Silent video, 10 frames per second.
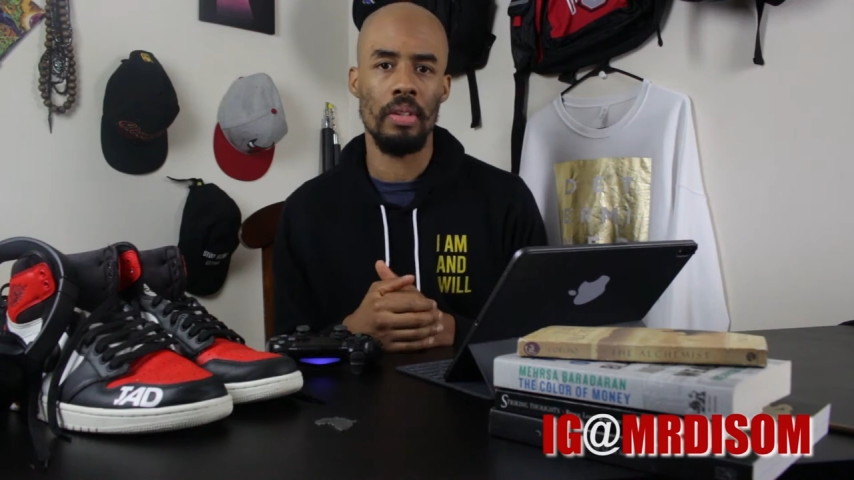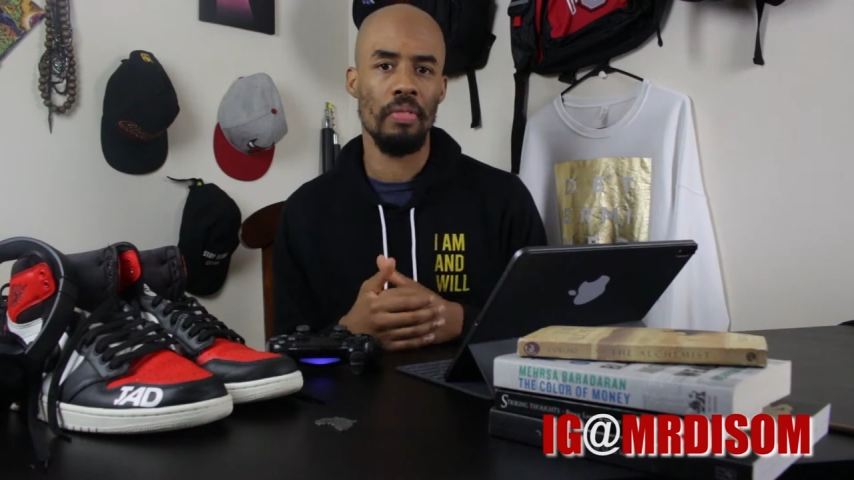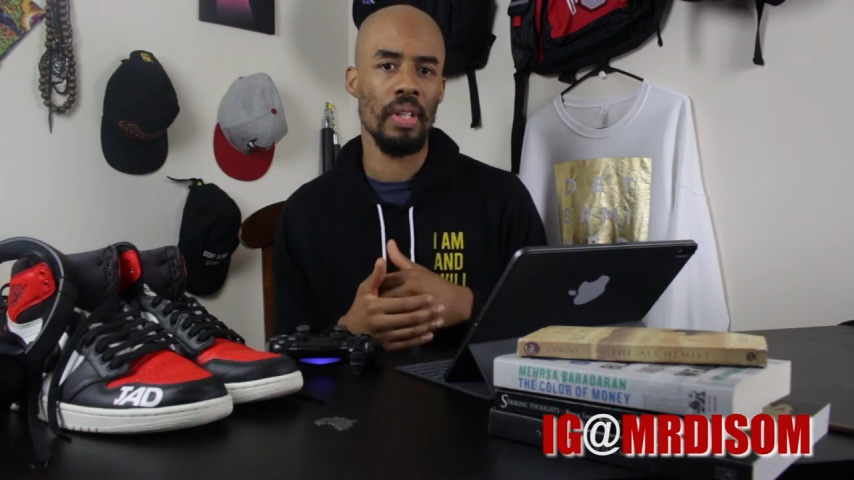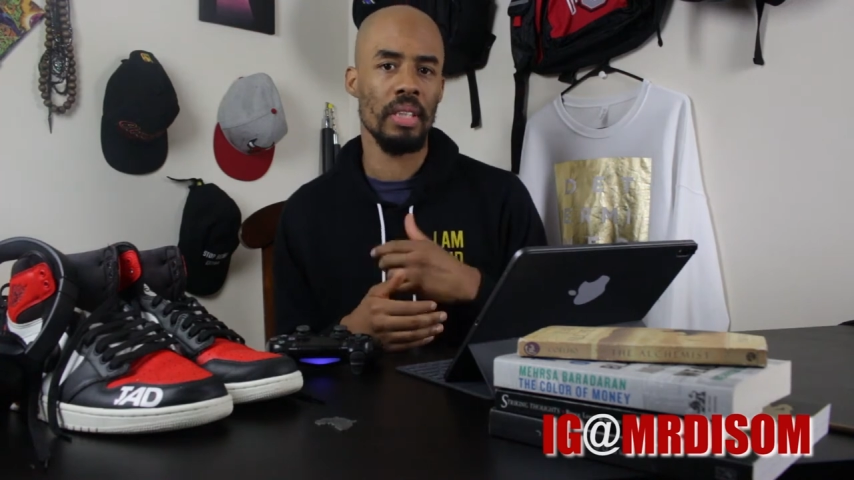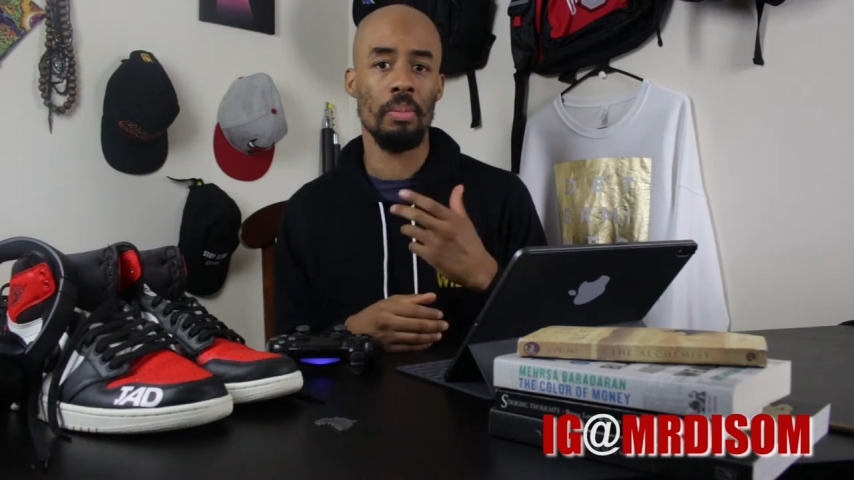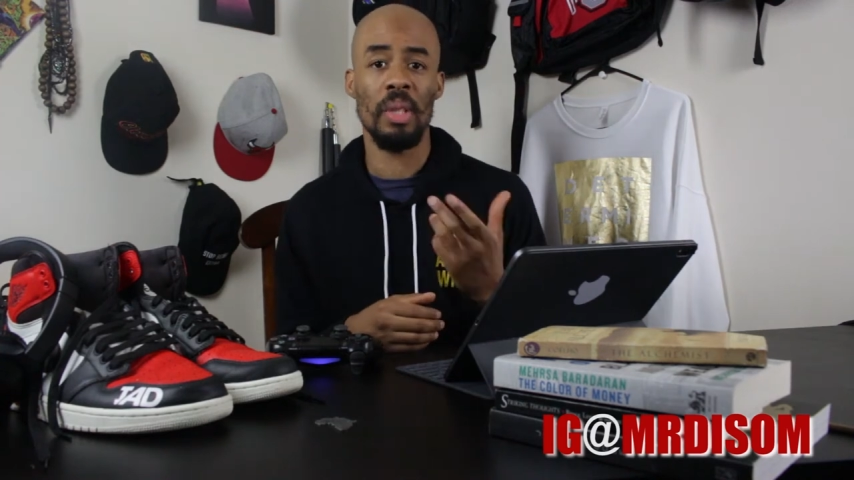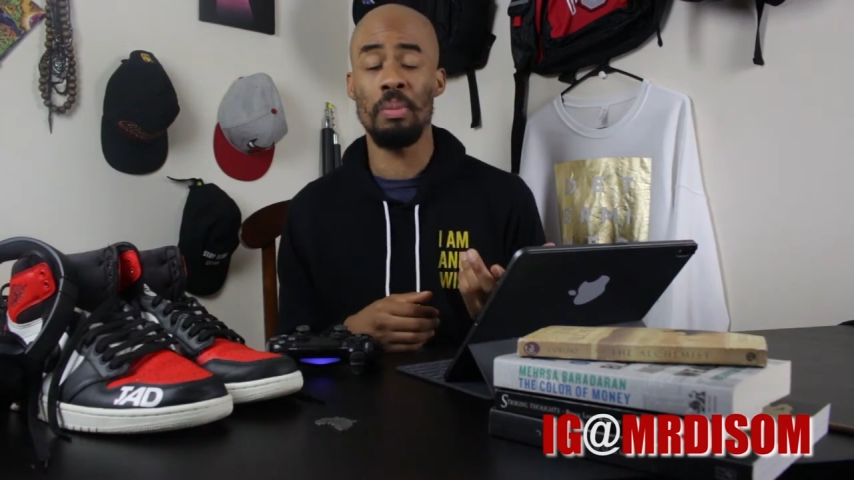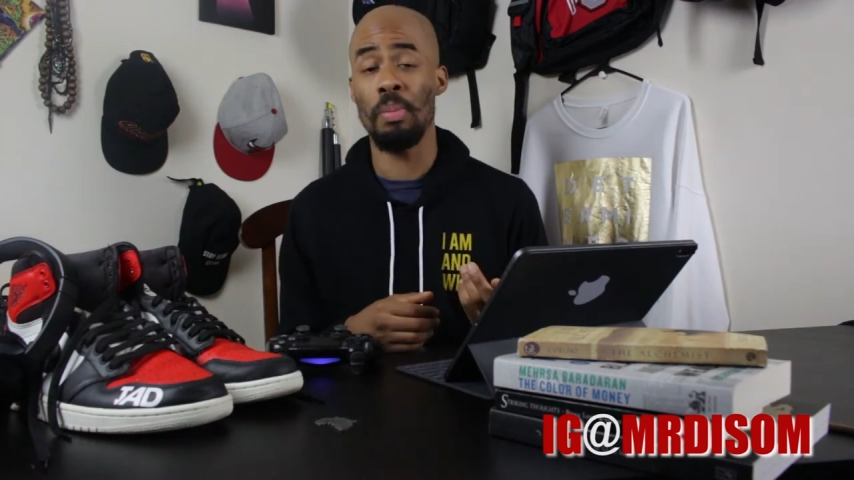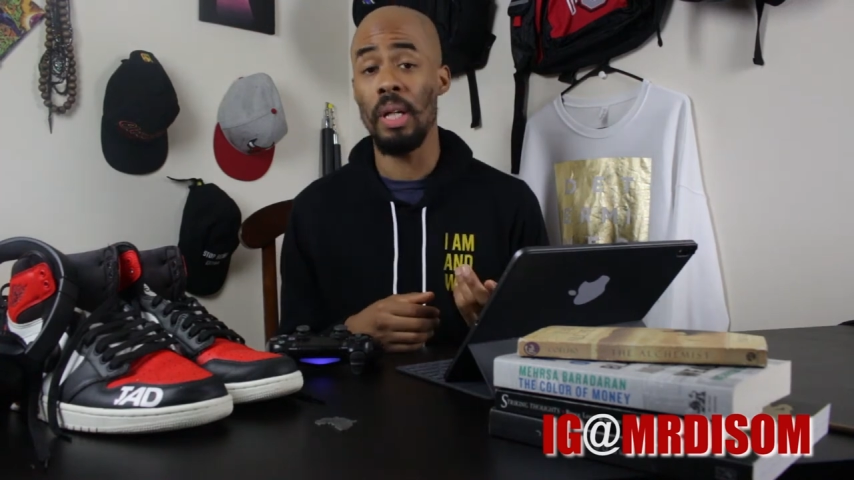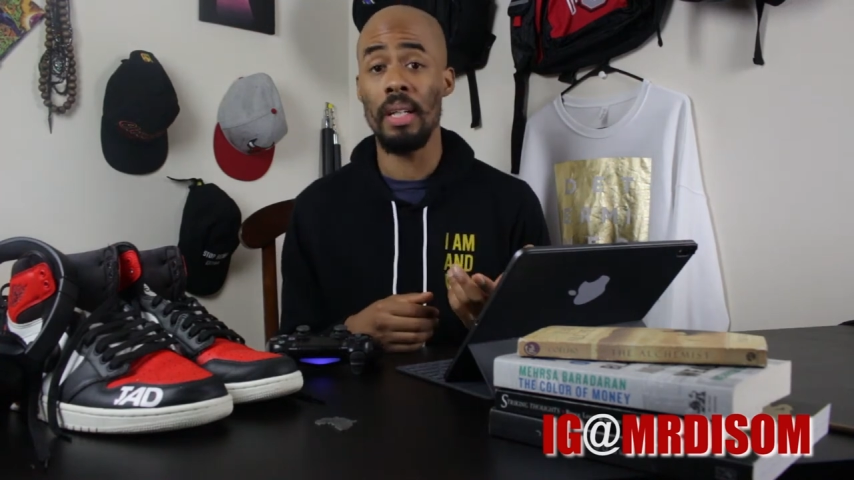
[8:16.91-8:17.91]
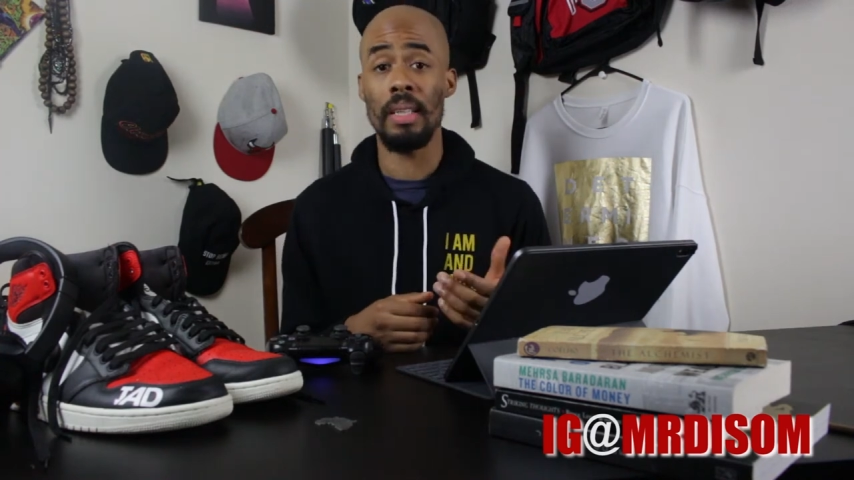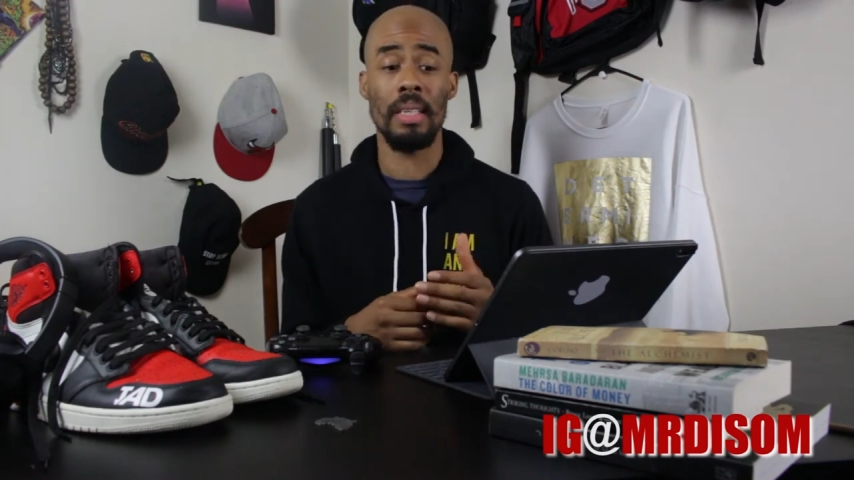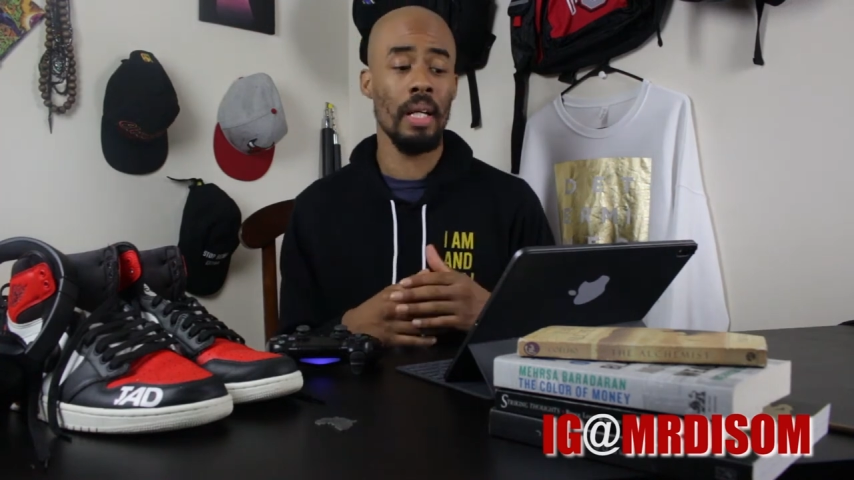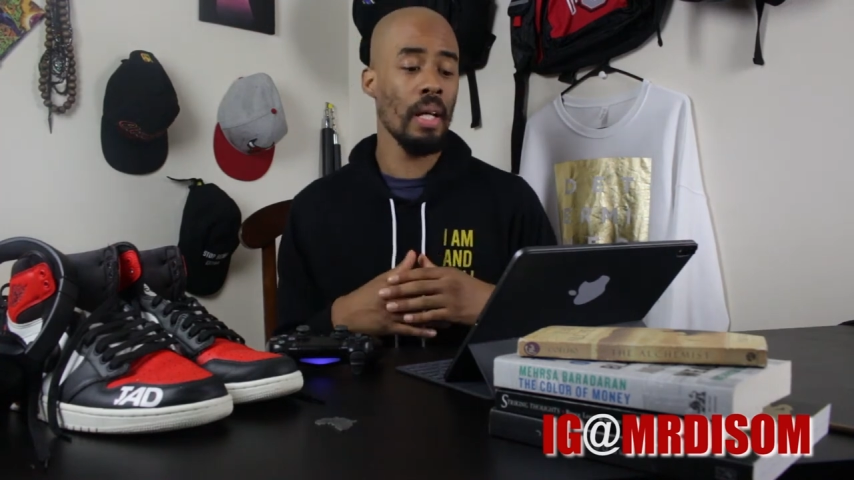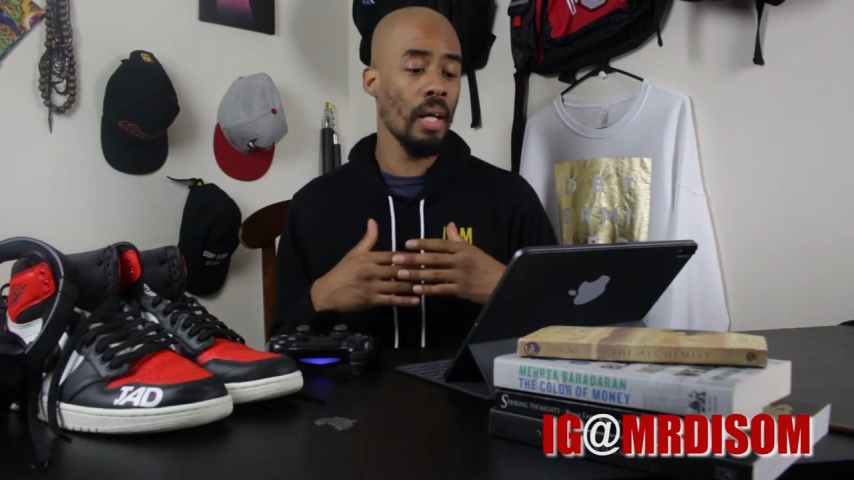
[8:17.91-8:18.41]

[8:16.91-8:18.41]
to fix some of these bugs.